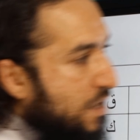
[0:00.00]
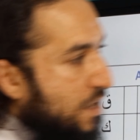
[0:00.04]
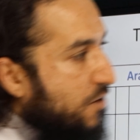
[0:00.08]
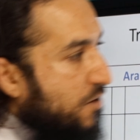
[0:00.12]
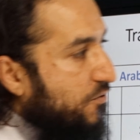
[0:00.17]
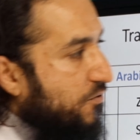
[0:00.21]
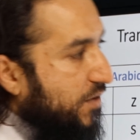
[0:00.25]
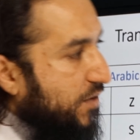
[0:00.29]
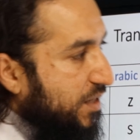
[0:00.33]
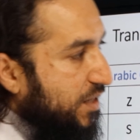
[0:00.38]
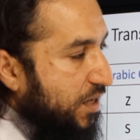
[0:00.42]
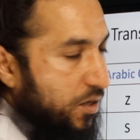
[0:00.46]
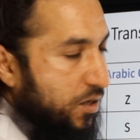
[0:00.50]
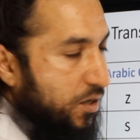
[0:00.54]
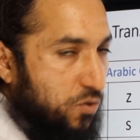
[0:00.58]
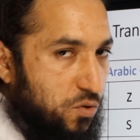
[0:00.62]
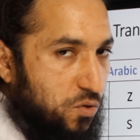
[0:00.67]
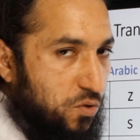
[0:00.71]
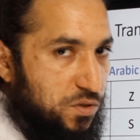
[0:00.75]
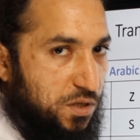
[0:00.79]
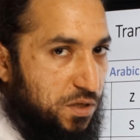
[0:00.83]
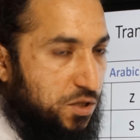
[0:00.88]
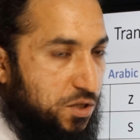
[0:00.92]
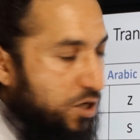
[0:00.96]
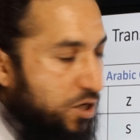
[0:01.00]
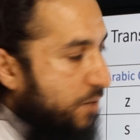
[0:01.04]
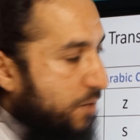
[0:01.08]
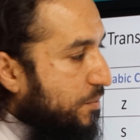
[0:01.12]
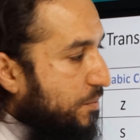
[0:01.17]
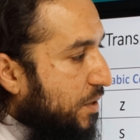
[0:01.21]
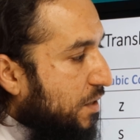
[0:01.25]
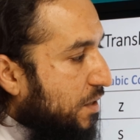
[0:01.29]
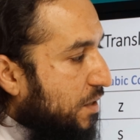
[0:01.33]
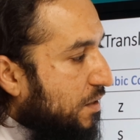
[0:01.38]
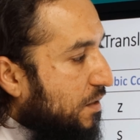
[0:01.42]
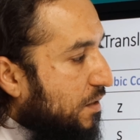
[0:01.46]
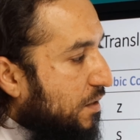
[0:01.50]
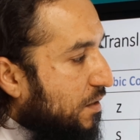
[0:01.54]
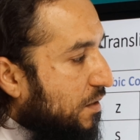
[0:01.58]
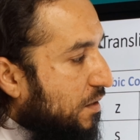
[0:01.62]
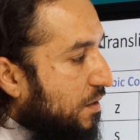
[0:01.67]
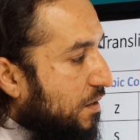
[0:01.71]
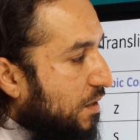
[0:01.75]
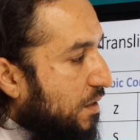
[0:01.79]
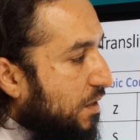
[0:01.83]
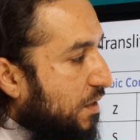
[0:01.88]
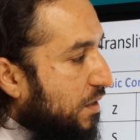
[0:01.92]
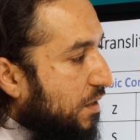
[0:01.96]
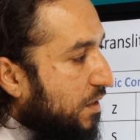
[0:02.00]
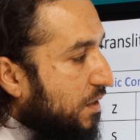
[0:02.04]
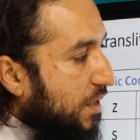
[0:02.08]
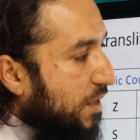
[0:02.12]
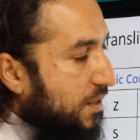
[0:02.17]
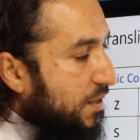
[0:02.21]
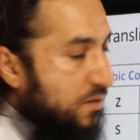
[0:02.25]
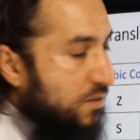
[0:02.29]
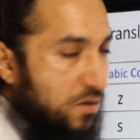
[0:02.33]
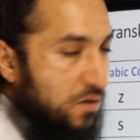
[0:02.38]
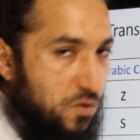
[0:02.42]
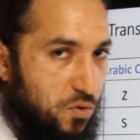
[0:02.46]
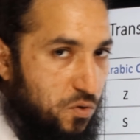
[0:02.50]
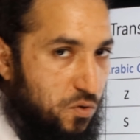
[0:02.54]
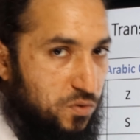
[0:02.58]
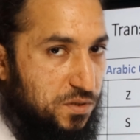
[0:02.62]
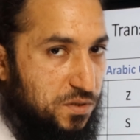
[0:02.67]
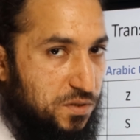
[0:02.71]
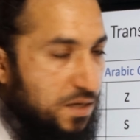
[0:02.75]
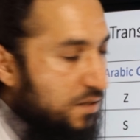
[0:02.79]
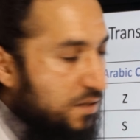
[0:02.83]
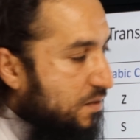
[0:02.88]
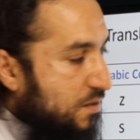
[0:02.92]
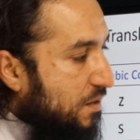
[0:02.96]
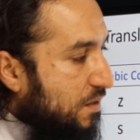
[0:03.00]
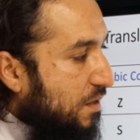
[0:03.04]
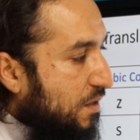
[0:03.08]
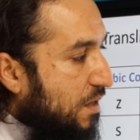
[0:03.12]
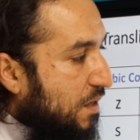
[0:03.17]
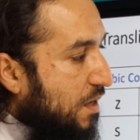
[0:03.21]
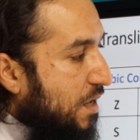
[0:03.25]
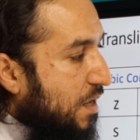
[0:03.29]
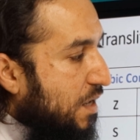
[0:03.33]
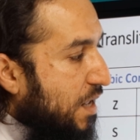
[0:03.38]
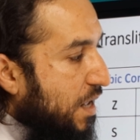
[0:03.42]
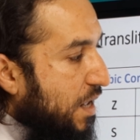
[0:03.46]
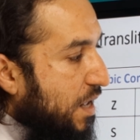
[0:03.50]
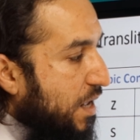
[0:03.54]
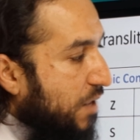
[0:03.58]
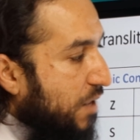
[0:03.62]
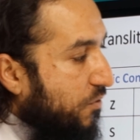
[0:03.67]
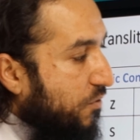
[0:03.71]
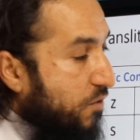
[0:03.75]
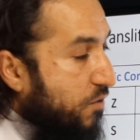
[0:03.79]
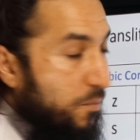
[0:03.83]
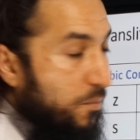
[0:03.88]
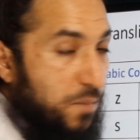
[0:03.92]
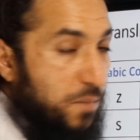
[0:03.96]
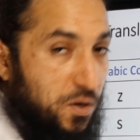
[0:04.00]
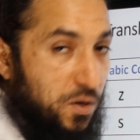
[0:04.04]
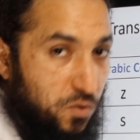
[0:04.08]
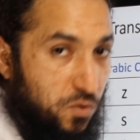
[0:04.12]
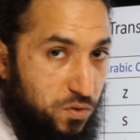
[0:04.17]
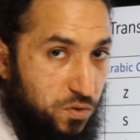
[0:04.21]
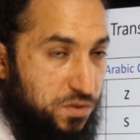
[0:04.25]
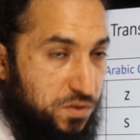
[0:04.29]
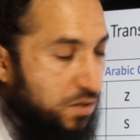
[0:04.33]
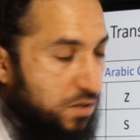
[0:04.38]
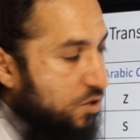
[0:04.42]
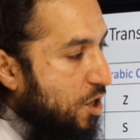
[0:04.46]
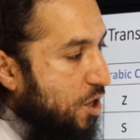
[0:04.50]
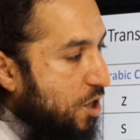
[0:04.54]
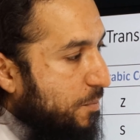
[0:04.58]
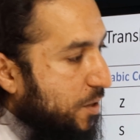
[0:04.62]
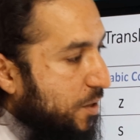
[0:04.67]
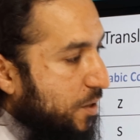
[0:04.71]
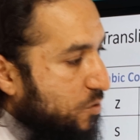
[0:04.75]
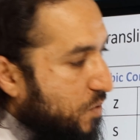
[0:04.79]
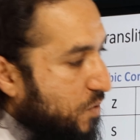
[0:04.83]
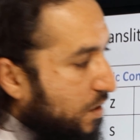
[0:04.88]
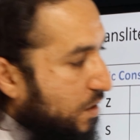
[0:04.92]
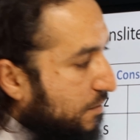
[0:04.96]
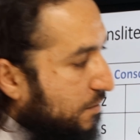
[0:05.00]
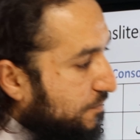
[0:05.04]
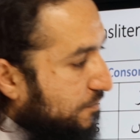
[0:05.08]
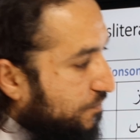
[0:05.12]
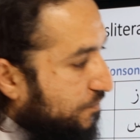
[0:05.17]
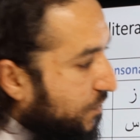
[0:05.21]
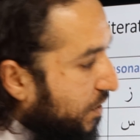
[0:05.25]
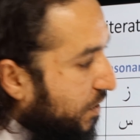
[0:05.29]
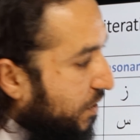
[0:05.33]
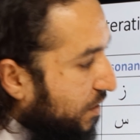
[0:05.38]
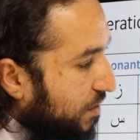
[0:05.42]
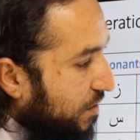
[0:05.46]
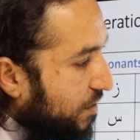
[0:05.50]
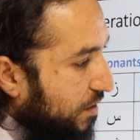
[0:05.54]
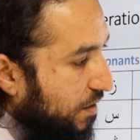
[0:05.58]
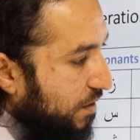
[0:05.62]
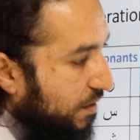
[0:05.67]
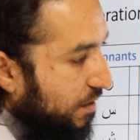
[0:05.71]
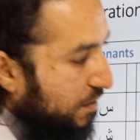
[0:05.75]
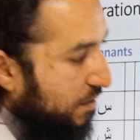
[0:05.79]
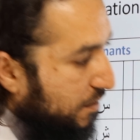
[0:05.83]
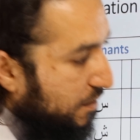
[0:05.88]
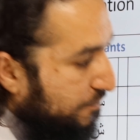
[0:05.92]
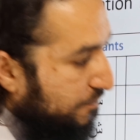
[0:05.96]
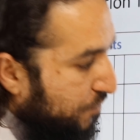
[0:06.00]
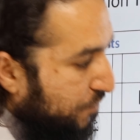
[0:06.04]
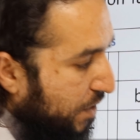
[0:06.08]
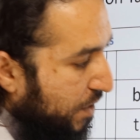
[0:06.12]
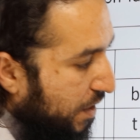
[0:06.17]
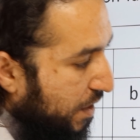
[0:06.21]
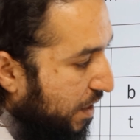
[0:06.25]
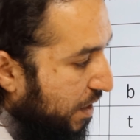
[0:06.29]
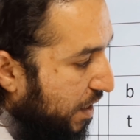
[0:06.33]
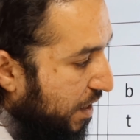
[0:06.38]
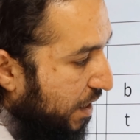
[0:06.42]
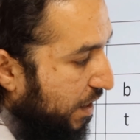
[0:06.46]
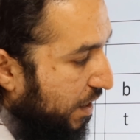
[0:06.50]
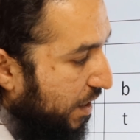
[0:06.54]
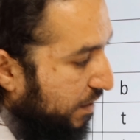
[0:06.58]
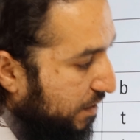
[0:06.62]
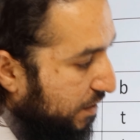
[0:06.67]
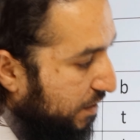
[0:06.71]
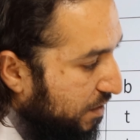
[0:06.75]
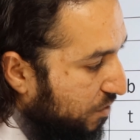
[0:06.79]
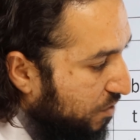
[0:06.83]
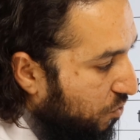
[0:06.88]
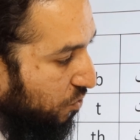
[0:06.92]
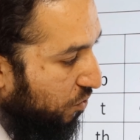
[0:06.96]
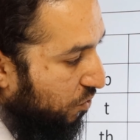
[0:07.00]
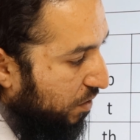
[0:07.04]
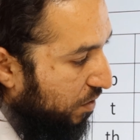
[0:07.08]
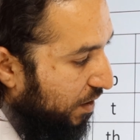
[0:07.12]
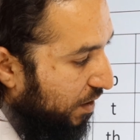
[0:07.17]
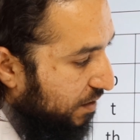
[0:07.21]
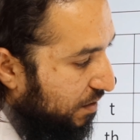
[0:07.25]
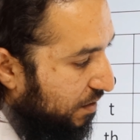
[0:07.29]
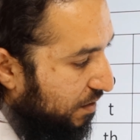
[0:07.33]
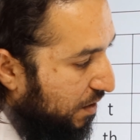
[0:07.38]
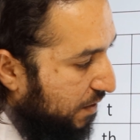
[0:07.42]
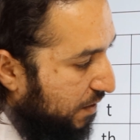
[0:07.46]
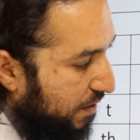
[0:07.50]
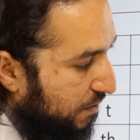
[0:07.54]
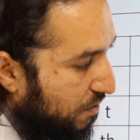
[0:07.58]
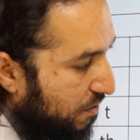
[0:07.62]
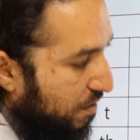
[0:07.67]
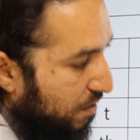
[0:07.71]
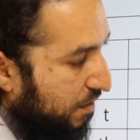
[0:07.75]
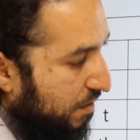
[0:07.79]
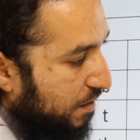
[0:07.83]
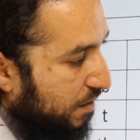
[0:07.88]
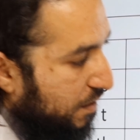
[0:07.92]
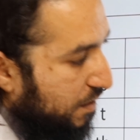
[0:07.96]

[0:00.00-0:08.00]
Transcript: Fatha goes on top. Kasra goes under. Dhamma goes on top as well. You can see that. And this is called as kasra.